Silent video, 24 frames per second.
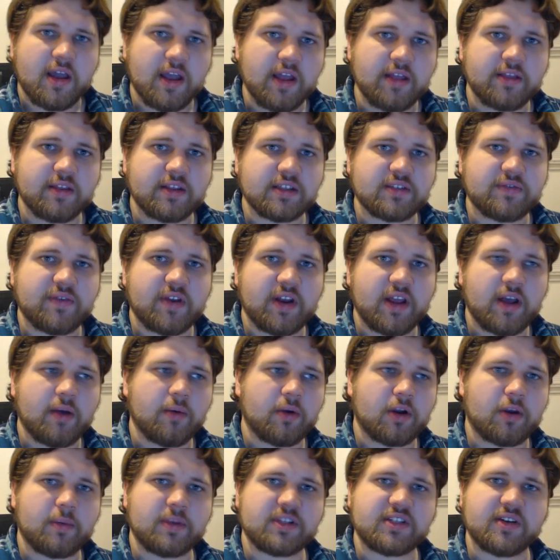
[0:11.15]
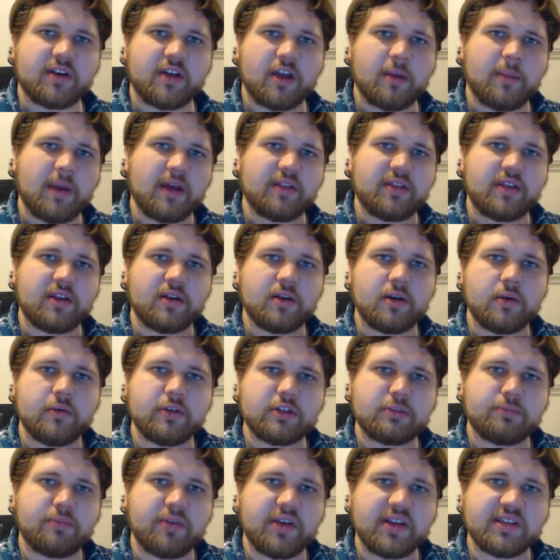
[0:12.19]
in this video we're going to be talking about the
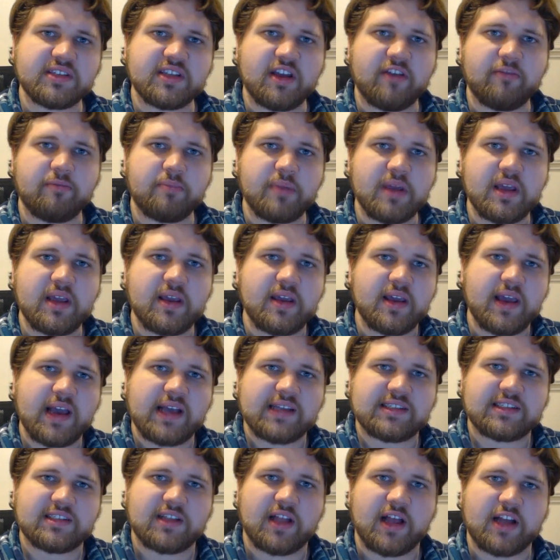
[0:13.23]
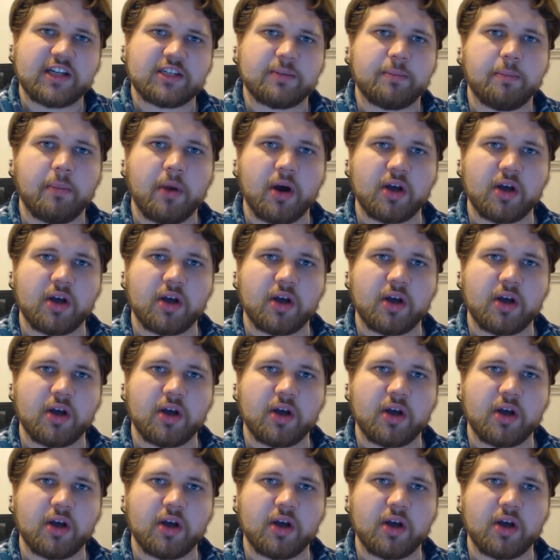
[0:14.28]
newest piece of BES slash